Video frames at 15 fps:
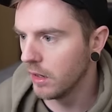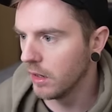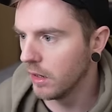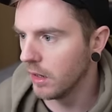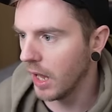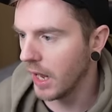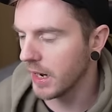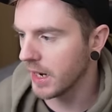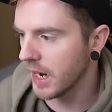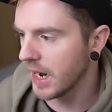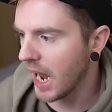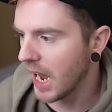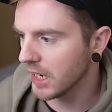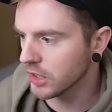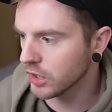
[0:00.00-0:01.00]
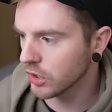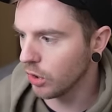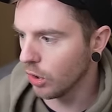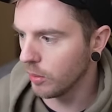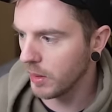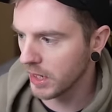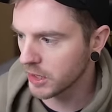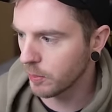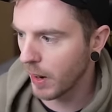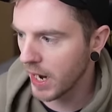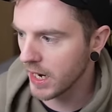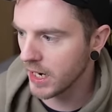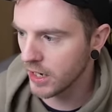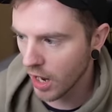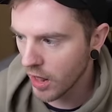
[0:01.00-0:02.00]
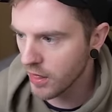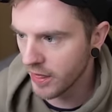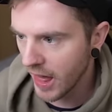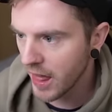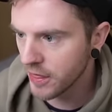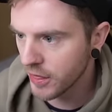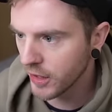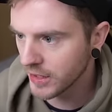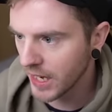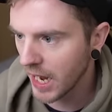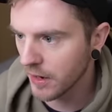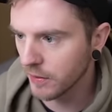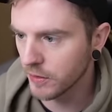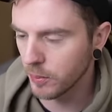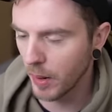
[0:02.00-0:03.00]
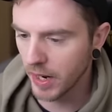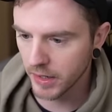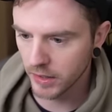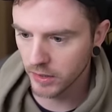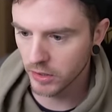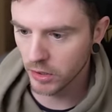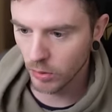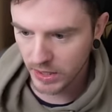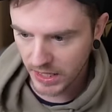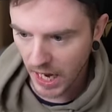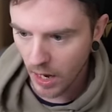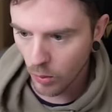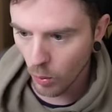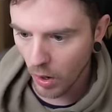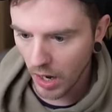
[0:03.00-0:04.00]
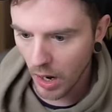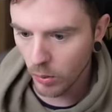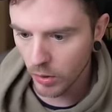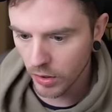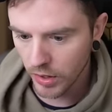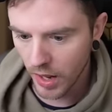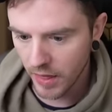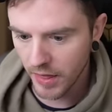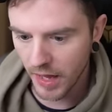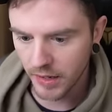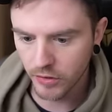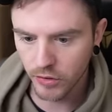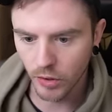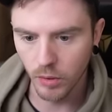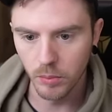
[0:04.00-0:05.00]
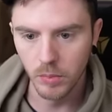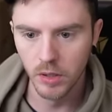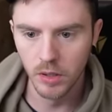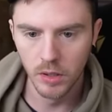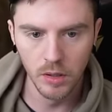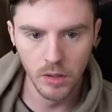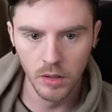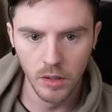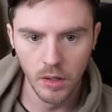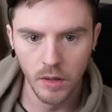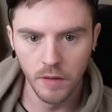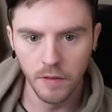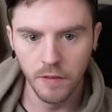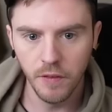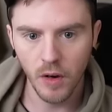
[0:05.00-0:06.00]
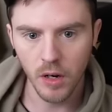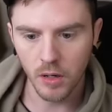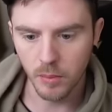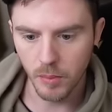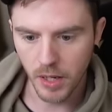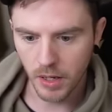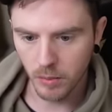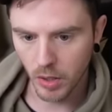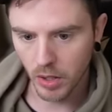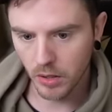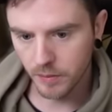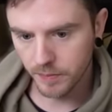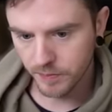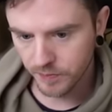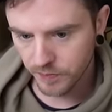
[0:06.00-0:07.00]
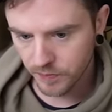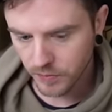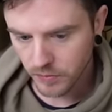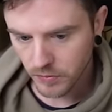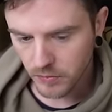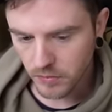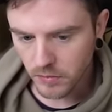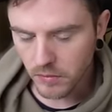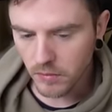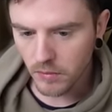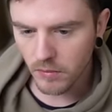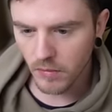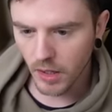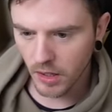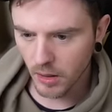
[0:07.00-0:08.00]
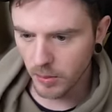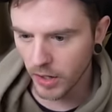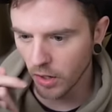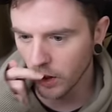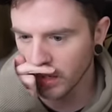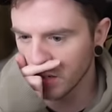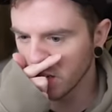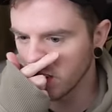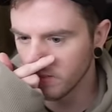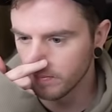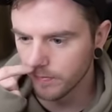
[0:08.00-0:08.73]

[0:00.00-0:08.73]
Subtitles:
Like, it has to come a spade and then the 10 of spades. So it's getting one outed and then some. Fuck me, man. I'm going to be all in here.